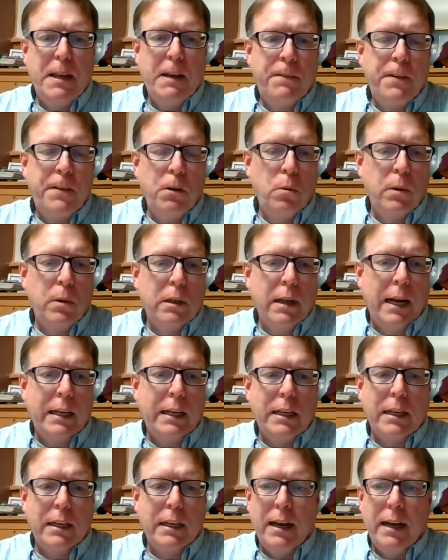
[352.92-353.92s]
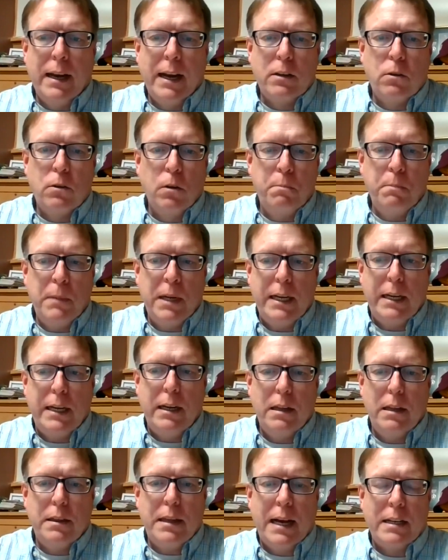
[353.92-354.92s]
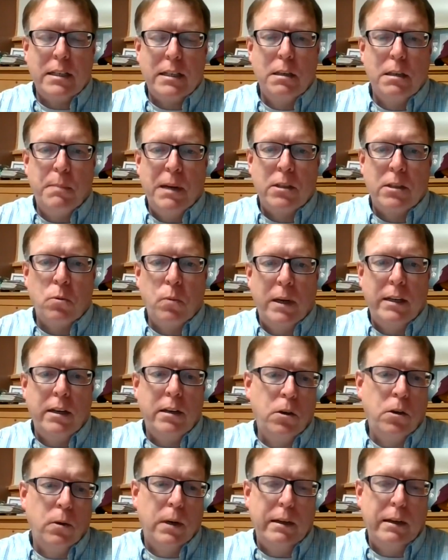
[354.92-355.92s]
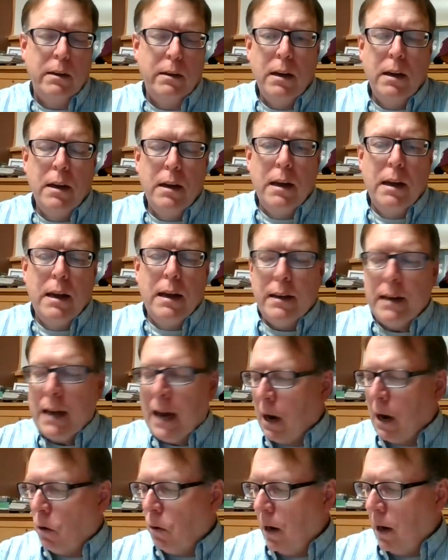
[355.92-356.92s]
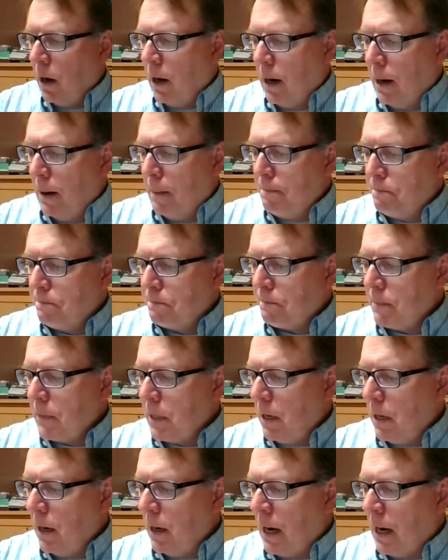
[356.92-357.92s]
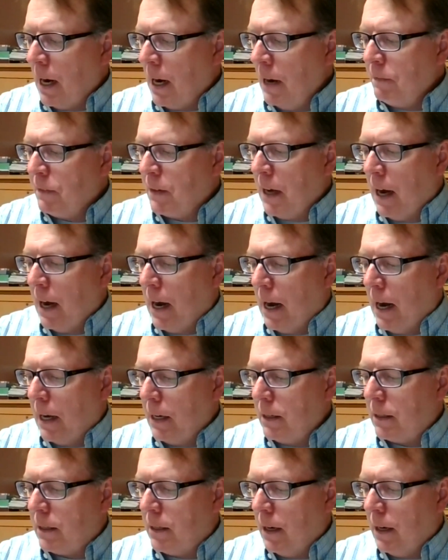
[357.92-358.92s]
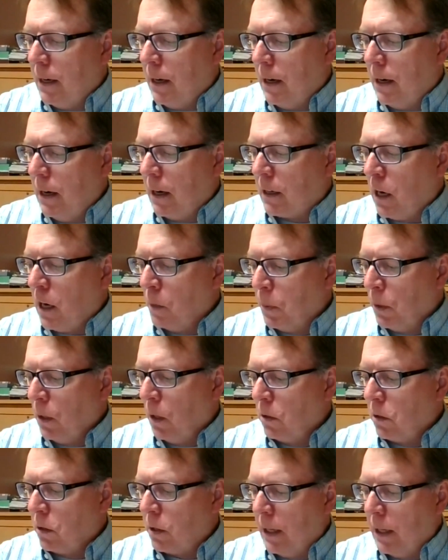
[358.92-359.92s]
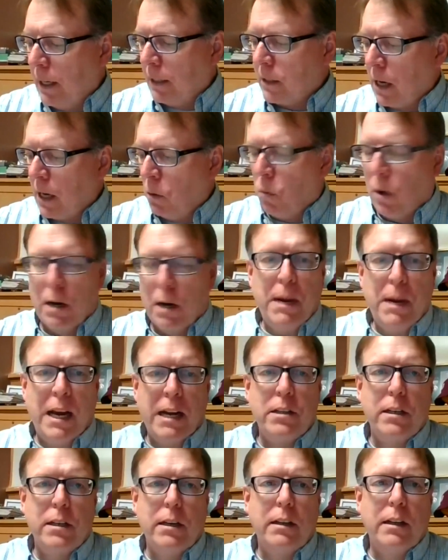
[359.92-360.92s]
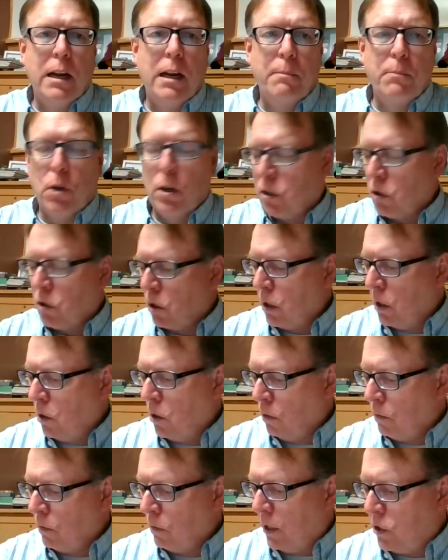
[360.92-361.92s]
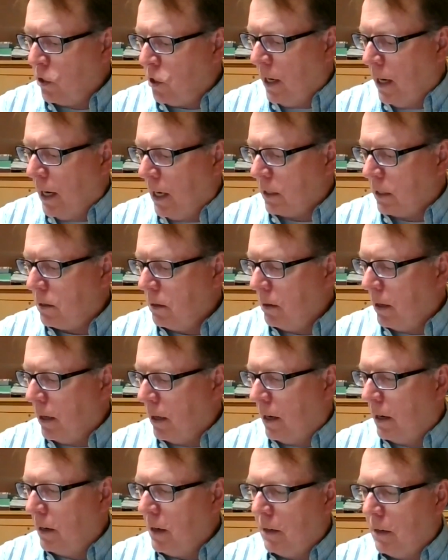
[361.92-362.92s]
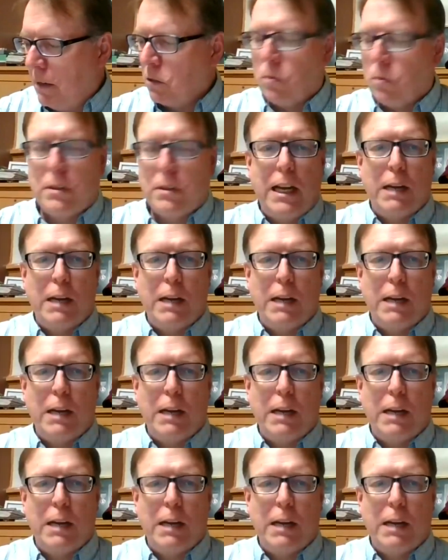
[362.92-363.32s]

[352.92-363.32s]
if you would like to connect with me. That's the best way to do it. Now, I've got a couple other things I want to mention, and then I'm going to turn it over to Jess. And this will